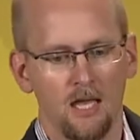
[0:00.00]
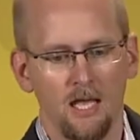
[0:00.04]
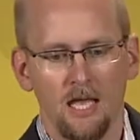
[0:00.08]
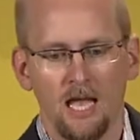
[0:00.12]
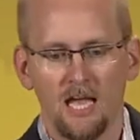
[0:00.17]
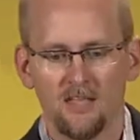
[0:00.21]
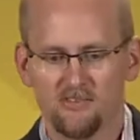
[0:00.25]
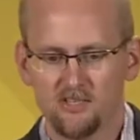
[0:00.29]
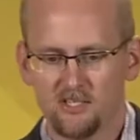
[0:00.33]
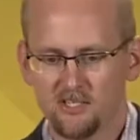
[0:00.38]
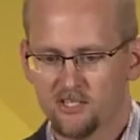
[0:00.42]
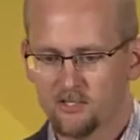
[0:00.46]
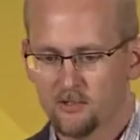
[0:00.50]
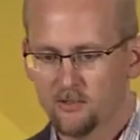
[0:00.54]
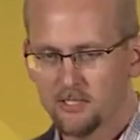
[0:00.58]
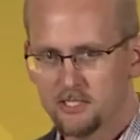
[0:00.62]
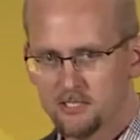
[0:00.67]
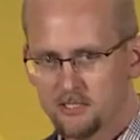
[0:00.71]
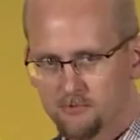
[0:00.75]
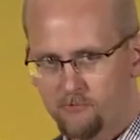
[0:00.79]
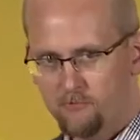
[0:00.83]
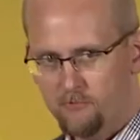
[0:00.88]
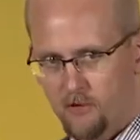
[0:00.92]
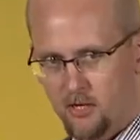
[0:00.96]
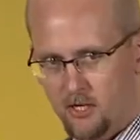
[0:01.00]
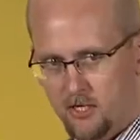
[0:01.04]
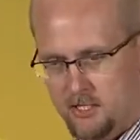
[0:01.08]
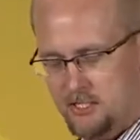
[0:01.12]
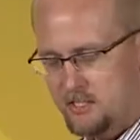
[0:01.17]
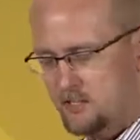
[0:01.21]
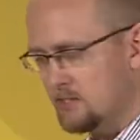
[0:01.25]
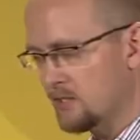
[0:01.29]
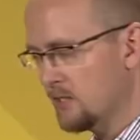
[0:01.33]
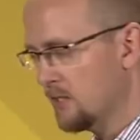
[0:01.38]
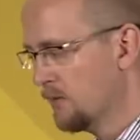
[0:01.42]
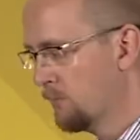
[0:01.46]
as Intuit's
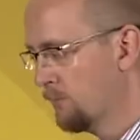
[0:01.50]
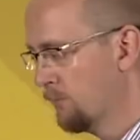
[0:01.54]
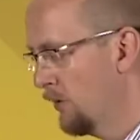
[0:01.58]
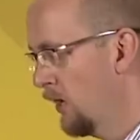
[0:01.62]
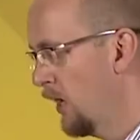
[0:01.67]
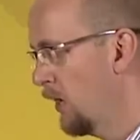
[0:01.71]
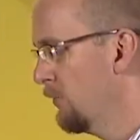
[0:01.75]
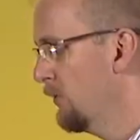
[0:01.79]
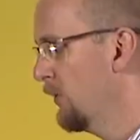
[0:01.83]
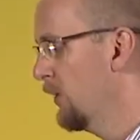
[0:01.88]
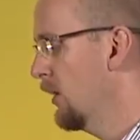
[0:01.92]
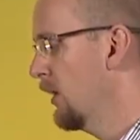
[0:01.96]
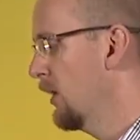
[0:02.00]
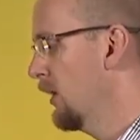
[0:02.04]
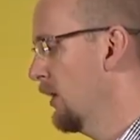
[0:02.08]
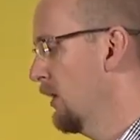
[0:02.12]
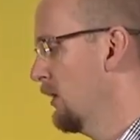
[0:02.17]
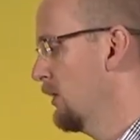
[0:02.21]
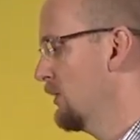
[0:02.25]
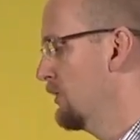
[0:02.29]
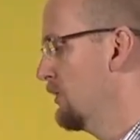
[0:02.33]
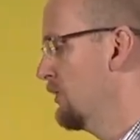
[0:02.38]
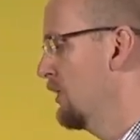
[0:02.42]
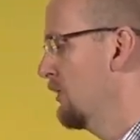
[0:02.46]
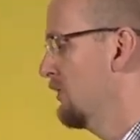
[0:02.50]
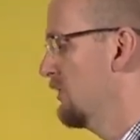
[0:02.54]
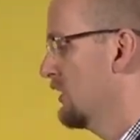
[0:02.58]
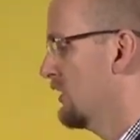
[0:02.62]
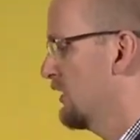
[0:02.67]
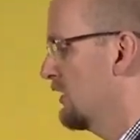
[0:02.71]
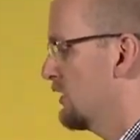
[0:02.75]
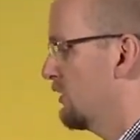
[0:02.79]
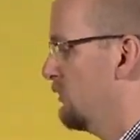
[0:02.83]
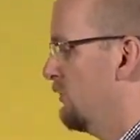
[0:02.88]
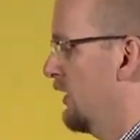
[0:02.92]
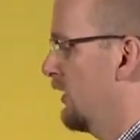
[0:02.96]
first proper service
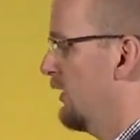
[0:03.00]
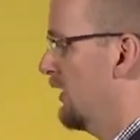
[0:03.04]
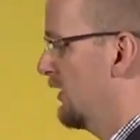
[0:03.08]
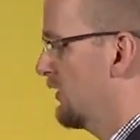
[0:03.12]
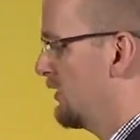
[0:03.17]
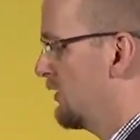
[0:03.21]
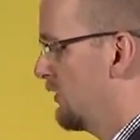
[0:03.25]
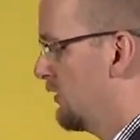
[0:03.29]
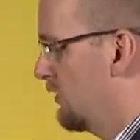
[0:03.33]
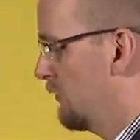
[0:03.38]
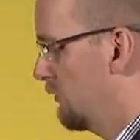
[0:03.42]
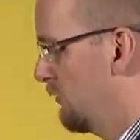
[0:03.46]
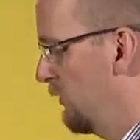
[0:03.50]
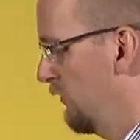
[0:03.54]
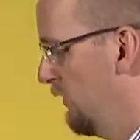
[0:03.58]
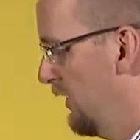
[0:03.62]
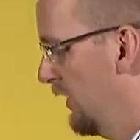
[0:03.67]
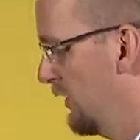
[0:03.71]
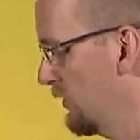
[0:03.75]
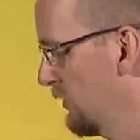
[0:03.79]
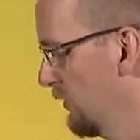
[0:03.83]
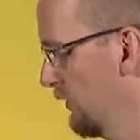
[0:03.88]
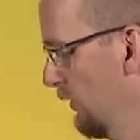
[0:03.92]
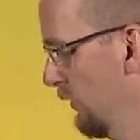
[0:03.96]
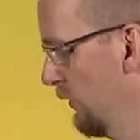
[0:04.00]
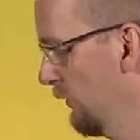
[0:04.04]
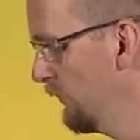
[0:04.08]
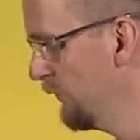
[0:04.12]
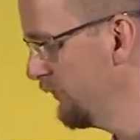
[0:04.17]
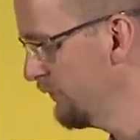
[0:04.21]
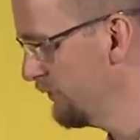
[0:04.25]
experience professional.